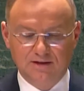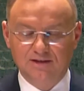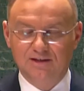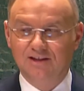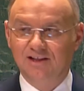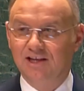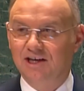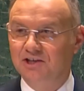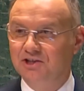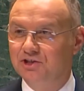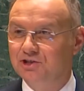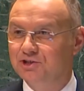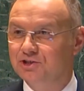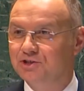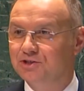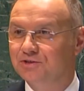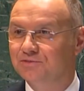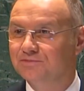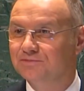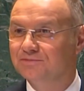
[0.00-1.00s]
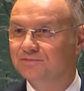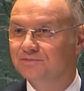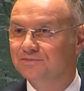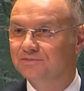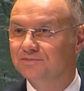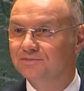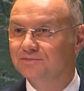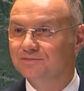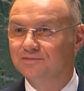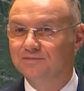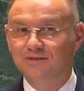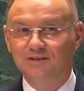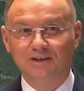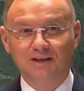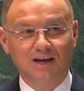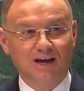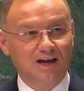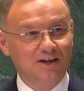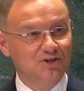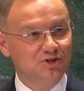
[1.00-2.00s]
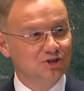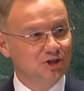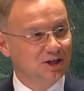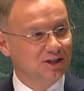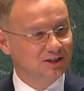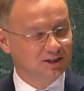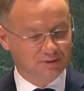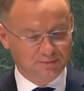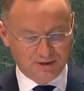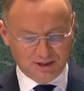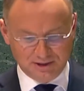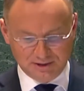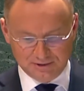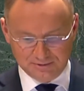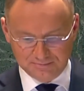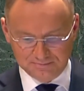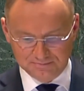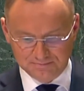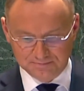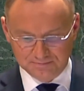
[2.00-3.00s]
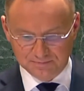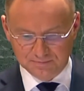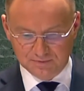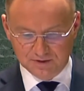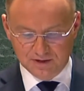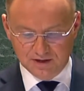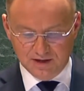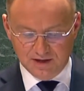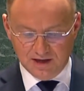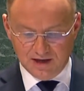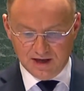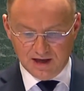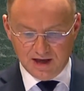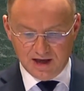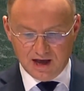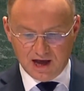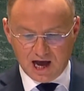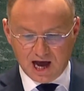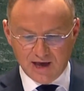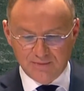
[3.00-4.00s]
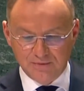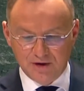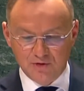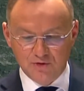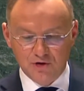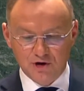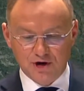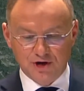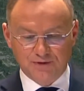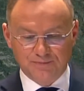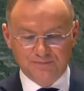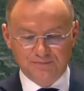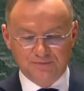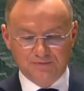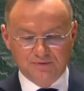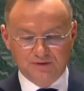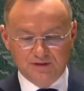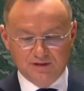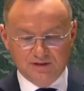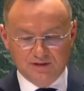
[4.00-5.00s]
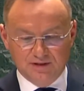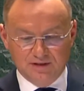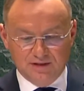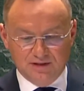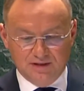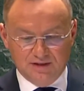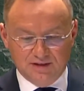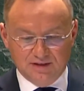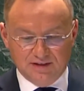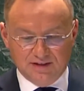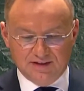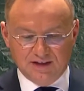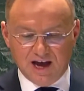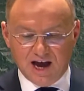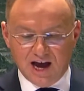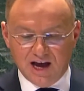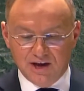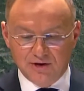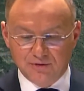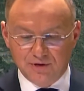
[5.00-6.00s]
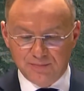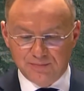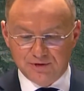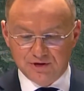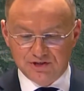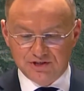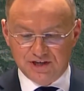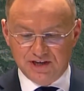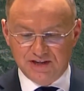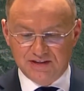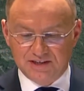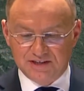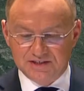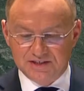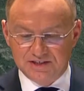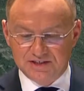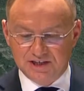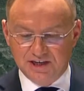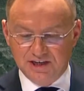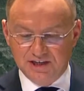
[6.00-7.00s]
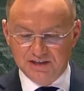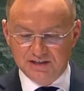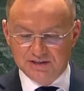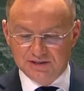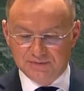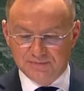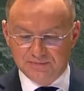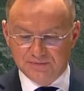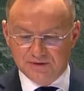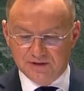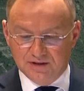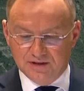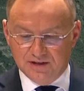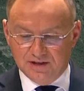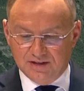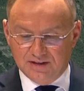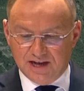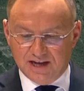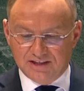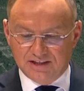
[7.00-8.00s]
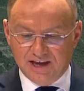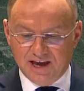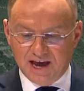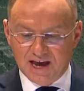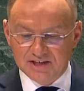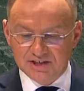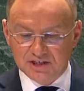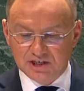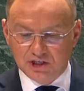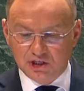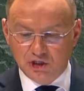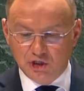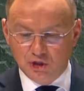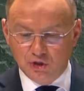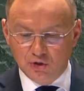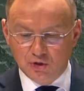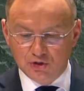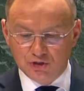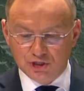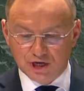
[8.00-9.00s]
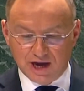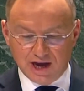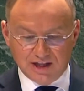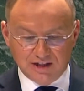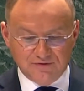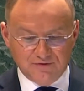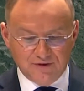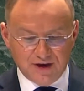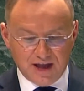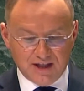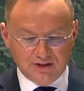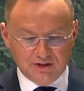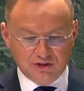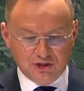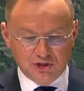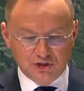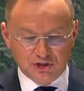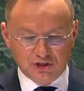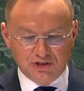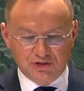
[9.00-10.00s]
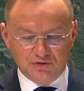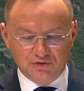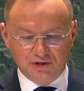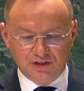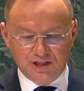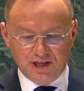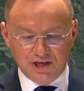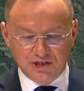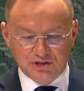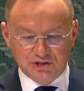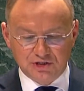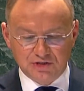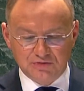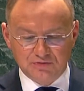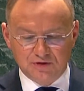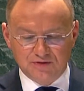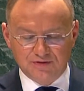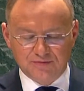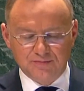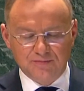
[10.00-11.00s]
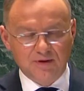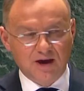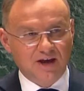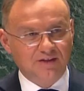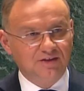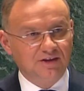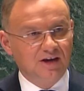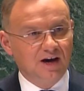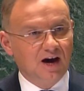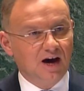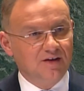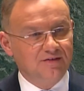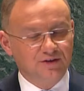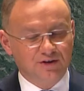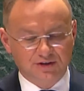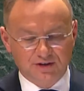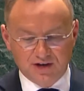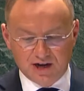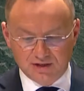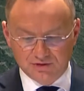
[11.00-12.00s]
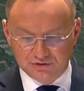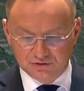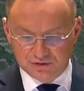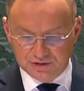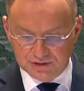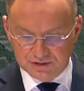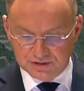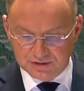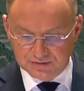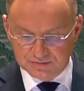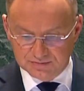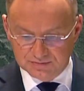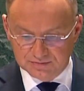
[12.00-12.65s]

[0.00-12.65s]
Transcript: Ladies and gentlemen, I'm aware that I represent a state that has a huge advantage in relations with many other countries.